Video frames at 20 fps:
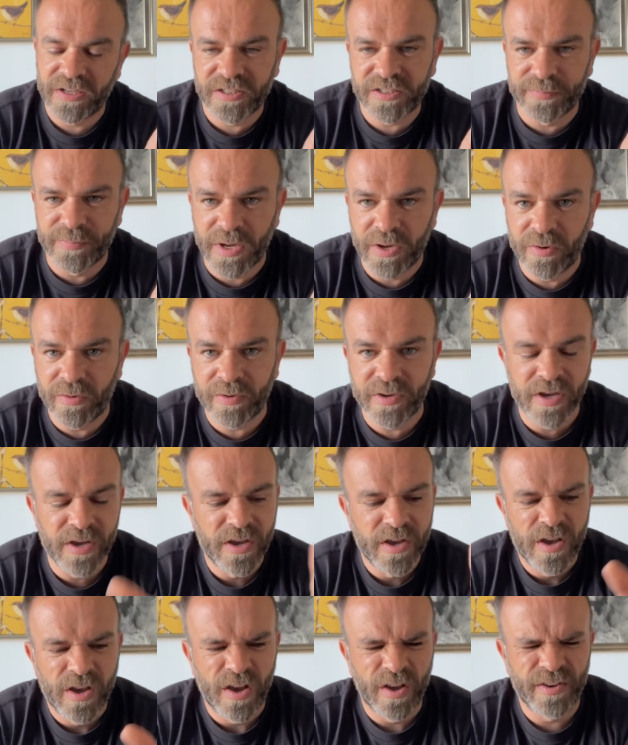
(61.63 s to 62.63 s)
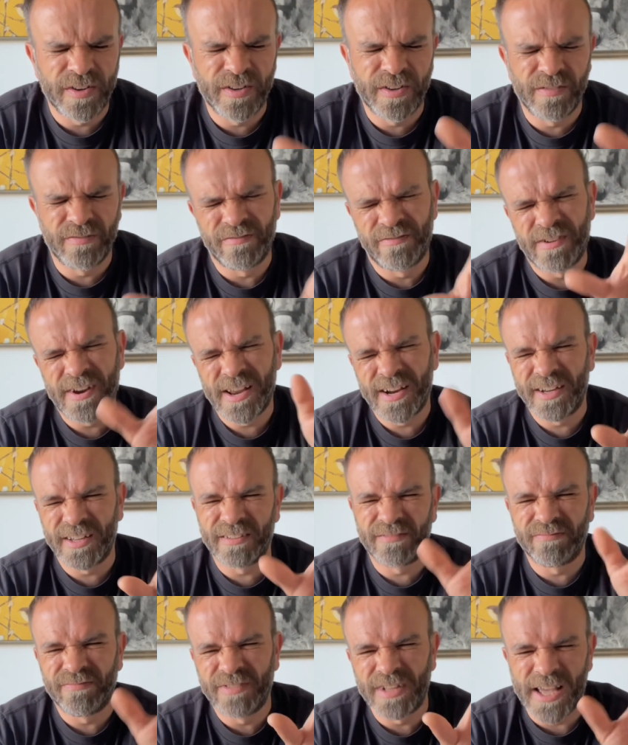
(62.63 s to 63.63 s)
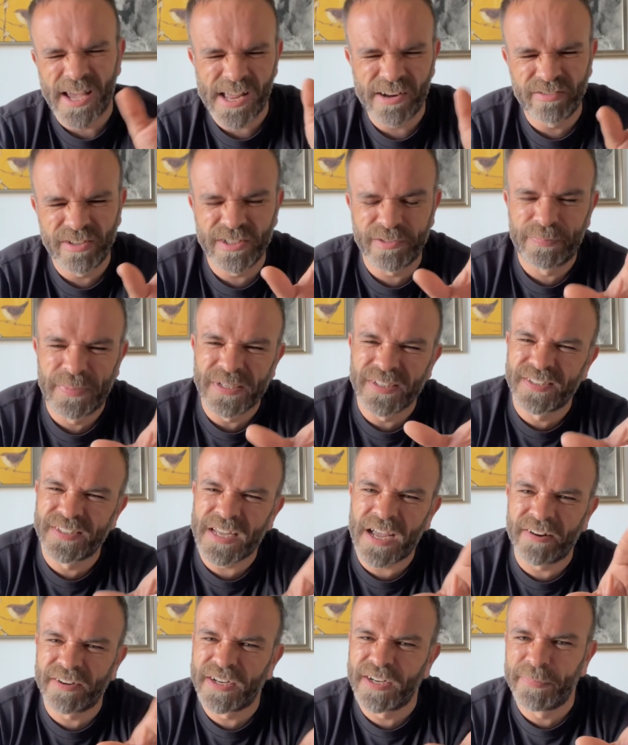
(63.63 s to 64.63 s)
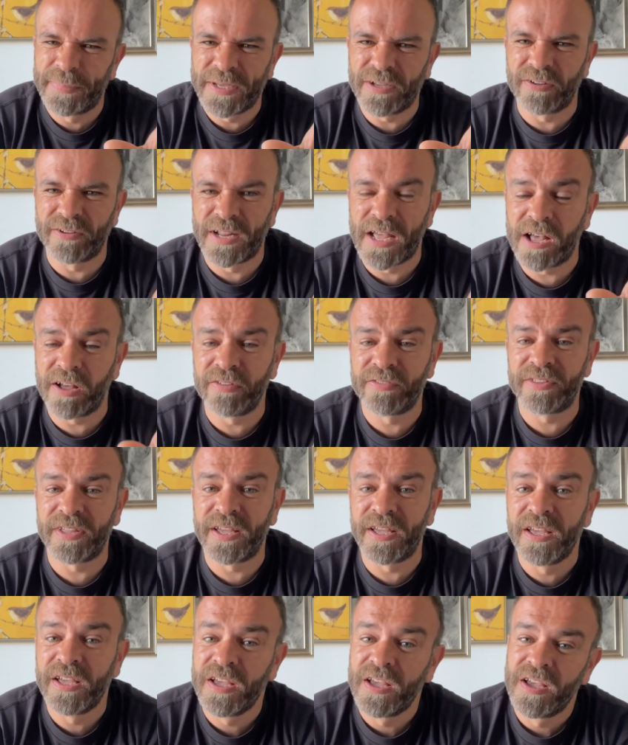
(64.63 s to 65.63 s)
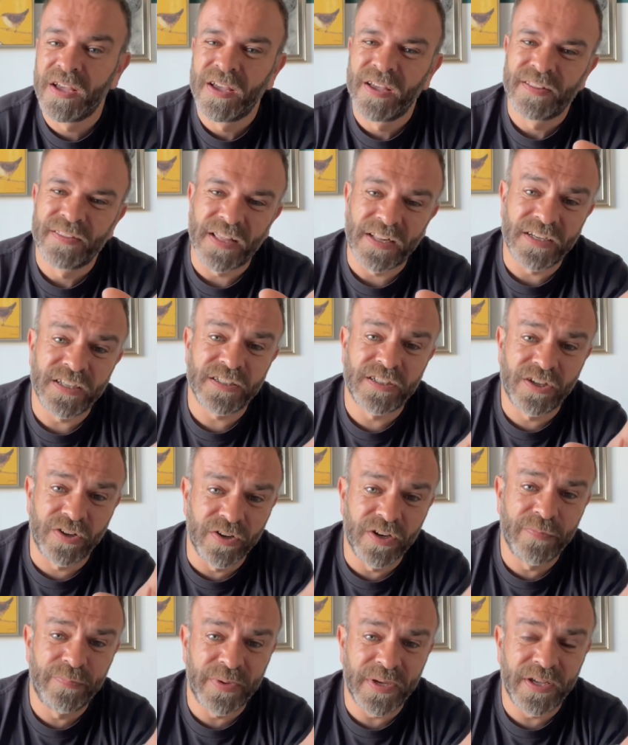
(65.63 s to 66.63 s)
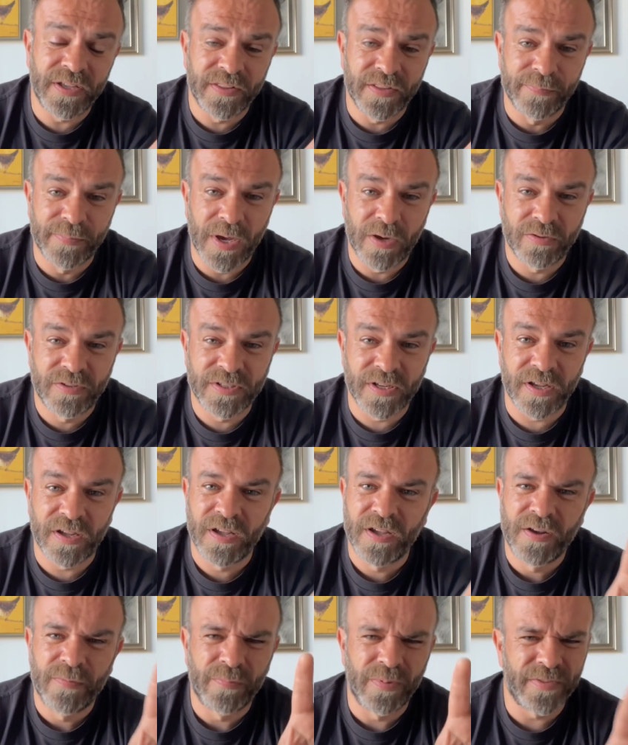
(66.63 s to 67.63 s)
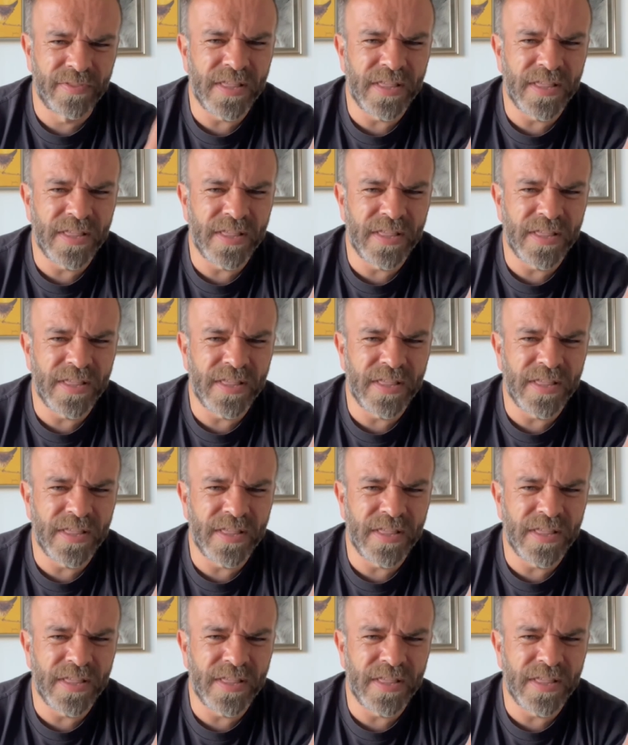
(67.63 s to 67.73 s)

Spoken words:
smoke, and your Henry's been sounding a bit unhealthy, then it's going to be the motor. But